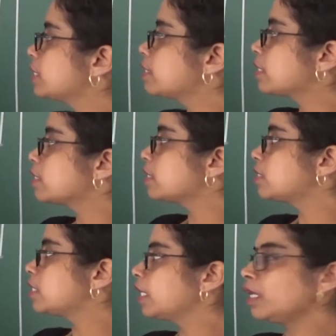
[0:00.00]
is
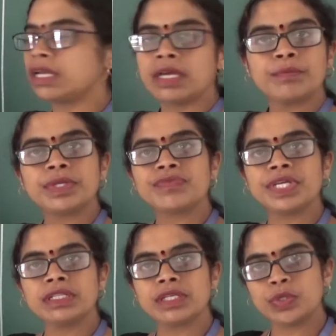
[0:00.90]
existing
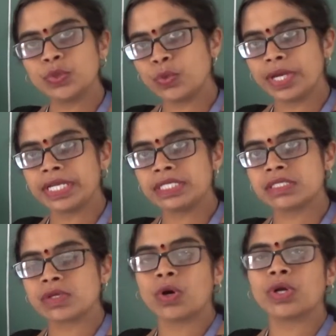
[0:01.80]
between the two
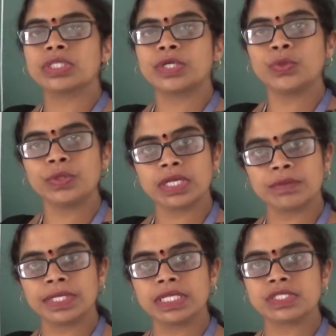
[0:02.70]
ends or the two
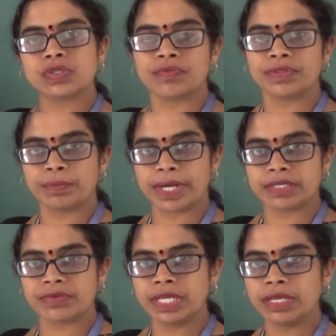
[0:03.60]
terminals of the
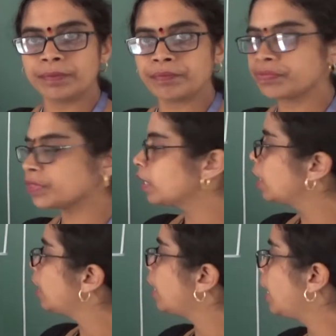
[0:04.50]
battery.
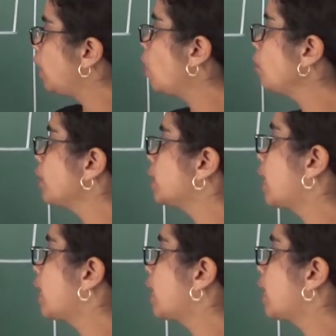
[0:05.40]
Along with